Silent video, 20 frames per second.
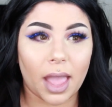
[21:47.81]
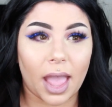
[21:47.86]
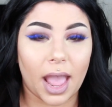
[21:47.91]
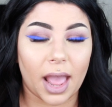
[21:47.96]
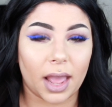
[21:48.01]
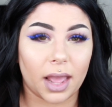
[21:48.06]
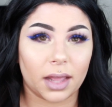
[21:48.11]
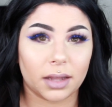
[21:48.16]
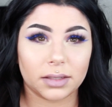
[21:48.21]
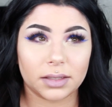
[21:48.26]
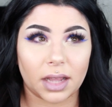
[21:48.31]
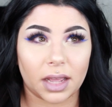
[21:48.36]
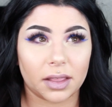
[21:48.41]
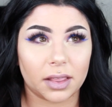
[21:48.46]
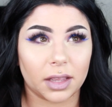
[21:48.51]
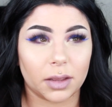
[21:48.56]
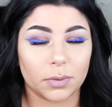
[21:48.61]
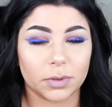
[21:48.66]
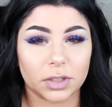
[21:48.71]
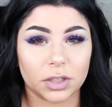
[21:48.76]
at, I
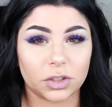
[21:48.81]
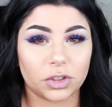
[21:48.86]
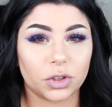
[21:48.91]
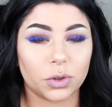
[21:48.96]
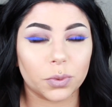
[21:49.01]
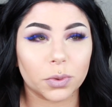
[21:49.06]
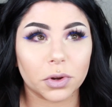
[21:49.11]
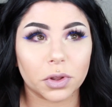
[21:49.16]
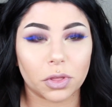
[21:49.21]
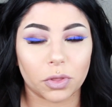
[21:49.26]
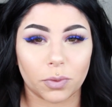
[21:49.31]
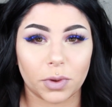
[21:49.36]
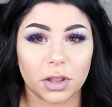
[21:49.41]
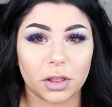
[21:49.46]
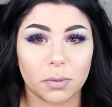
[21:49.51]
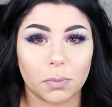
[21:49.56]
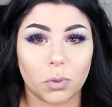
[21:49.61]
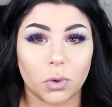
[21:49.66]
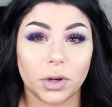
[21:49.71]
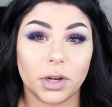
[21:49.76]
think it was like 2 or 3 in
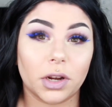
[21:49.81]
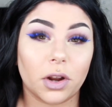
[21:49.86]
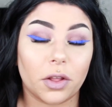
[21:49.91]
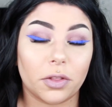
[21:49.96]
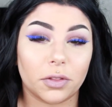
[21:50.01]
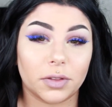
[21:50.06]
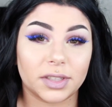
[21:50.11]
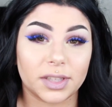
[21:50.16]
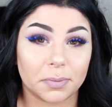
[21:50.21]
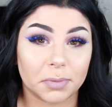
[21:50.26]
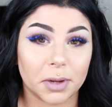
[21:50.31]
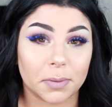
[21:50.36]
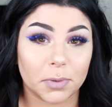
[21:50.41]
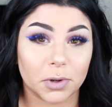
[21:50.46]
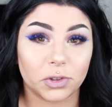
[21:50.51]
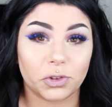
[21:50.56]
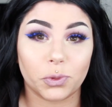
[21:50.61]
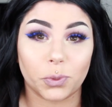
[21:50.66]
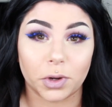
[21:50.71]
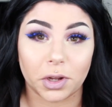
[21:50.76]
the morning on
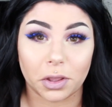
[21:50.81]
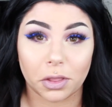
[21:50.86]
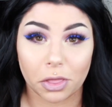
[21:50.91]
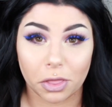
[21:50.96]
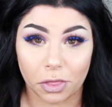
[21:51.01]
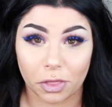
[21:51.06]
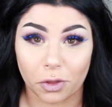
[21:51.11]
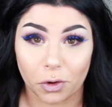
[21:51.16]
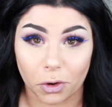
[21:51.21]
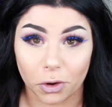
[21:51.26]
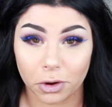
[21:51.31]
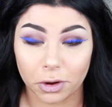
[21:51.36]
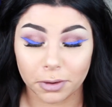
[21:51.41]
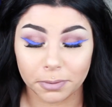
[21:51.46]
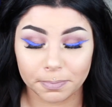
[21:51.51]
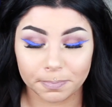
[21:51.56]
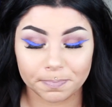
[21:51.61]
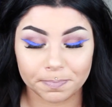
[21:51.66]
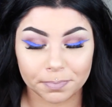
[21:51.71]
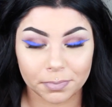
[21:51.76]
September 23rd.
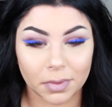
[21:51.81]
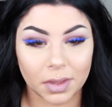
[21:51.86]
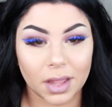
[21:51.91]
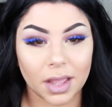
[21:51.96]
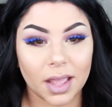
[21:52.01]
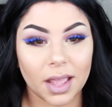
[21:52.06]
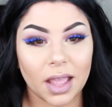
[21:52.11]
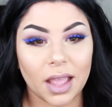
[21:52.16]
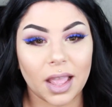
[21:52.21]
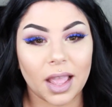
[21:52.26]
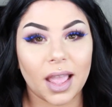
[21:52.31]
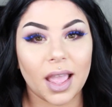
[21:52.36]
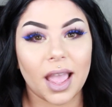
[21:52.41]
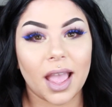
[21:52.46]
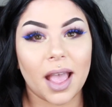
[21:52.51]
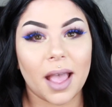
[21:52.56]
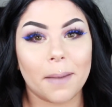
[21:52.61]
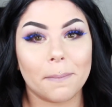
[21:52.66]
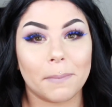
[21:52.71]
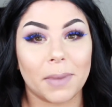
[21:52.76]

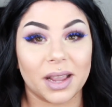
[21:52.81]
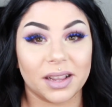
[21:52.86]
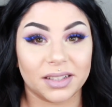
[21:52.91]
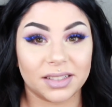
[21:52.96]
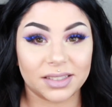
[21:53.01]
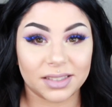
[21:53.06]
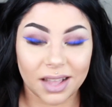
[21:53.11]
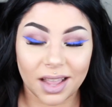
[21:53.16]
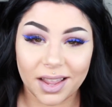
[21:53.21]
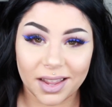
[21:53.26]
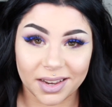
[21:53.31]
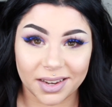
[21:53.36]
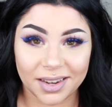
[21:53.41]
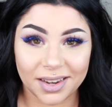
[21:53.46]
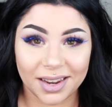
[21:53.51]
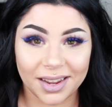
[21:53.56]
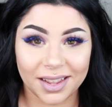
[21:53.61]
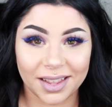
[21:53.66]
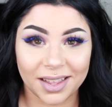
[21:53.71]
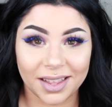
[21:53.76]
My
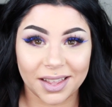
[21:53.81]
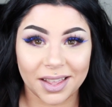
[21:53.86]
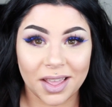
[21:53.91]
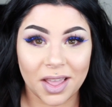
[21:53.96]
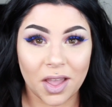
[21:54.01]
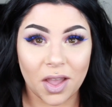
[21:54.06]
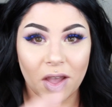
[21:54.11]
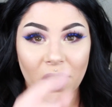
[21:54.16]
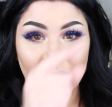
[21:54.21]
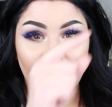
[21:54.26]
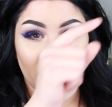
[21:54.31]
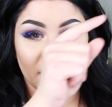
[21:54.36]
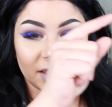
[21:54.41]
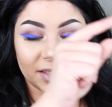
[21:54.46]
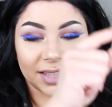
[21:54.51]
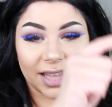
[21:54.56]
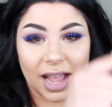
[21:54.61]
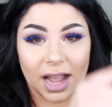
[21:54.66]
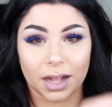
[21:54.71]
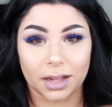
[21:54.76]
son,
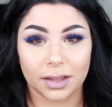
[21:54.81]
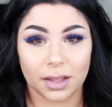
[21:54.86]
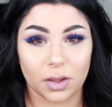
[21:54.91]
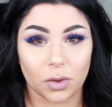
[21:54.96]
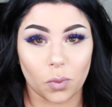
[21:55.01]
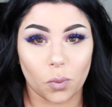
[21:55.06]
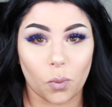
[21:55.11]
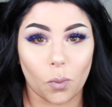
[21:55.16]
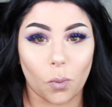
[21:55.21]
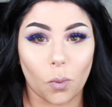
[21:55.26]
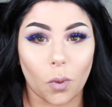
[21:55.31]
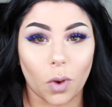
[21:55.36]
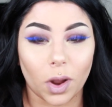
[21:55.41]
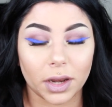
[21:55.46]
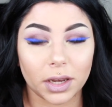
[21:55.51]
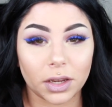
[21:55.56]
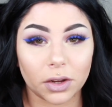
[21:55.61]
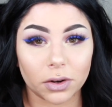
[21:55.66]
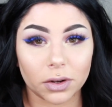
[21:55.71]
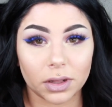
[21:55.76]
exactly
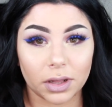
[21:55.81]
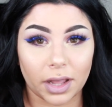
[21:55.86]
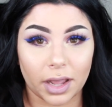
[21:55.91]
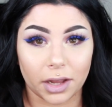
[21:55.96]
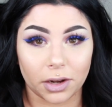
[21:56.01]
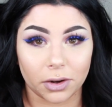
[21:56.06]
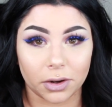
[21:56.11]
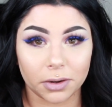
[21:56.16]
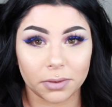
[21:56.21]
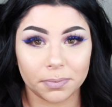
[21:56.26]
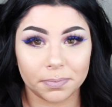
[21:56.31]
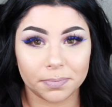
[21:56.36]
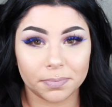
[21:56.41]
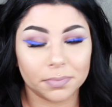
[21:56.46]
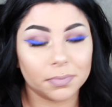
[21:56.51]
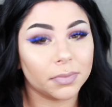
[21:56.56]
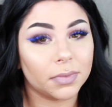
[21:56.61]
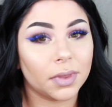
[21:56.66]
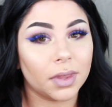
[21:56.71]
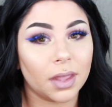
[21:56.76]
1 year later,
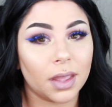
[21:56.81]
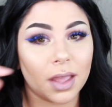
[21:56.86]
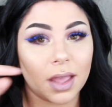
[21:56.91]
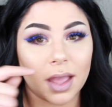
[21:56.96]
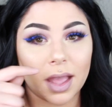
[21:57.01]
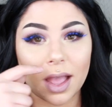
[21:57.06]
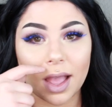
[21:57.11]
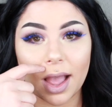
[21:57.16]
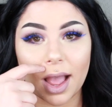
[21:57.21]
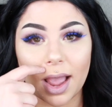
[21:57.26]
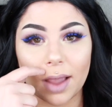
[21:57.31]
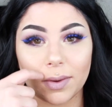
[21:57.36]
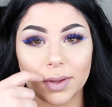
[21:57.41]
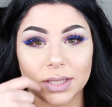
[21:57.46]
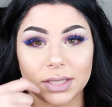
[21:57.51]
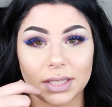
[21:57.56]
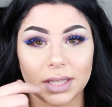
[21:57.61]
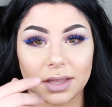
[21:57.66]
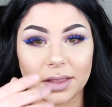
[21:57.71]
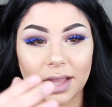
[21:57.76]
I
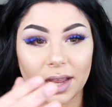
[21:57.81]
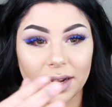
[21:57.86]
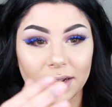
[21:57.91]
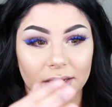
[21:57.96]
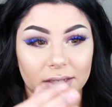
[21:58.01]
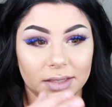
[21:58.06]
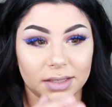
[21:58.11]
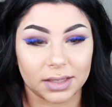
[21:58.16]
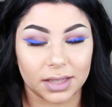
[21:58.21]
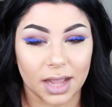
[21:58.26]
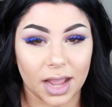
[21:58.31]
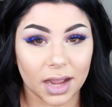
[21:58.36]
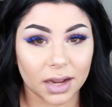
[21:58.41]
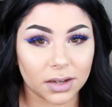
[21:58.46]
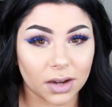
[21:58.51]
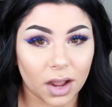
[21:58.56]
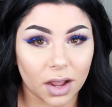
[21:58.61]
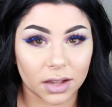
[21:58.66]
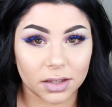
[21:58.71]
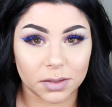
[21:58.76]
was in that
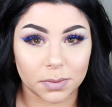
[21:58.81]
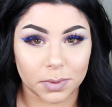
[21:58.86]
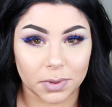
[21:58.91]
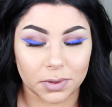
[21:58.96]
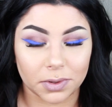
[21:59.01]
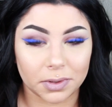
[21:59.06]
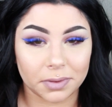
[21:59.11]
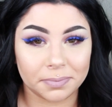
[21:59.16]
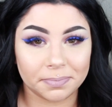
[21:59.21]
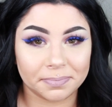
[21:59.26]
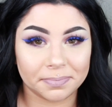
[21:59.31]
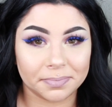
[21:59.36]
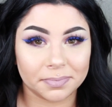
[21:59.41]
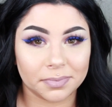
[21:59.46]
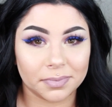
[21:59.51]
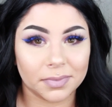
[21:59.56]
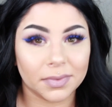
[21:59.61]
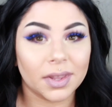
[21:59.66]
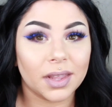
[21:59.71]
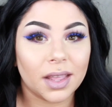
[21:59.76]
exact hospital
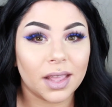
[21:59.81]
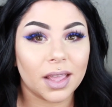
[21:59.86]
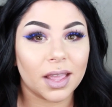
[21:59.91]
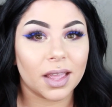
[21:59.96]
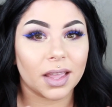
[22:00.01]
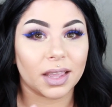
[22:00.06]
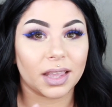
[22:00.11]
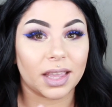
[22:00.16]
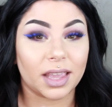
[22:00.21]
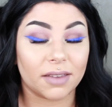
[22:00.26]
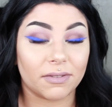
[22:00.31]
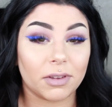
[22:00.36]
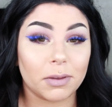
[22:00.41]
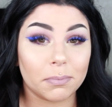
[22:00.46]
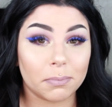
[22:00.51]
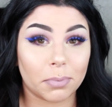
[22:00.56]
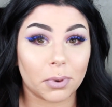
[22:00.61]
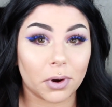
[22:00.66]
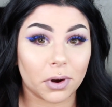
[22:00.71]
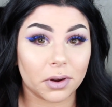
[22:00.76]

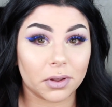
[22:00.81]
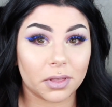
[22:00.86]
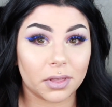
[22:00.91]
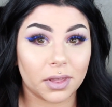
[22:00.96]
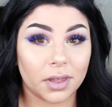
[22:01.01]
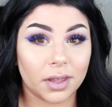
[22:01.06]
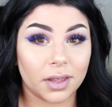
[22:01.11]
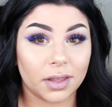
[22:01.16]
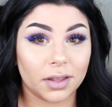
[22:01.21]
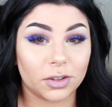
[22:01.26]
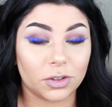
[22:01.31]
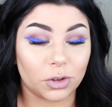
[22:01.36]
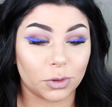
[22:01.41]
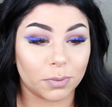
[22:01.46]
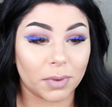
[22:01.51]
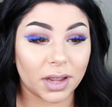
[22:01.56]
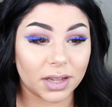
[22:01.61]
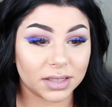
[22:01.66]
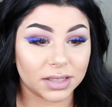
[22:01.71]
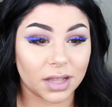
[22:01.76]
giving birth to
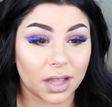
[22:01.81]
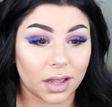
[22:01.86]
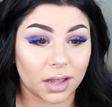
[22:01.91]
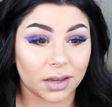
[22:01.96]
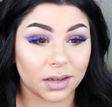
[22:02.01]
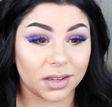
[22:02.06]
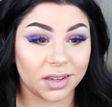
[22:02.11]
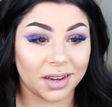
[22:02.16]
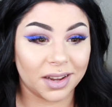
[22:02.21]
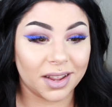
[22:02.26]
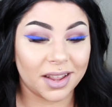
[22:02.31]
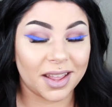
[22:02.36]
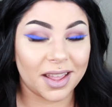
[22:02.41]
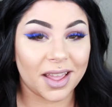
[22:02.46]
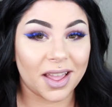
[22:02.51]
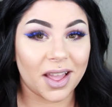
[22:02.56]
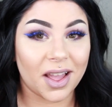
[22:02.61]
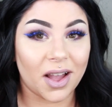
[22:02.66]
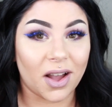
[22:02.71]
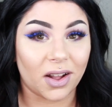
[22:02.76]
my son
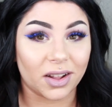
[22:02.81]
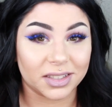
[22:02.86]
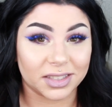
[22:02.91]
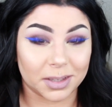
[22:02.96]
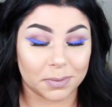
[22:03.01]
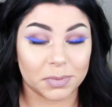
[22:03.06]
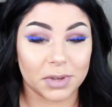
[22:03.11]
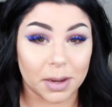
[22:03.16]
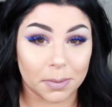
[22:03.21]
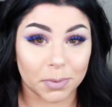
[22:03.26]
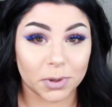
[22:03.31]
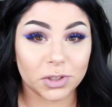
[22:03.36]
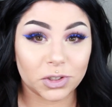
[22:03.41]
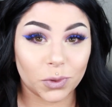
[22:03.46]
on September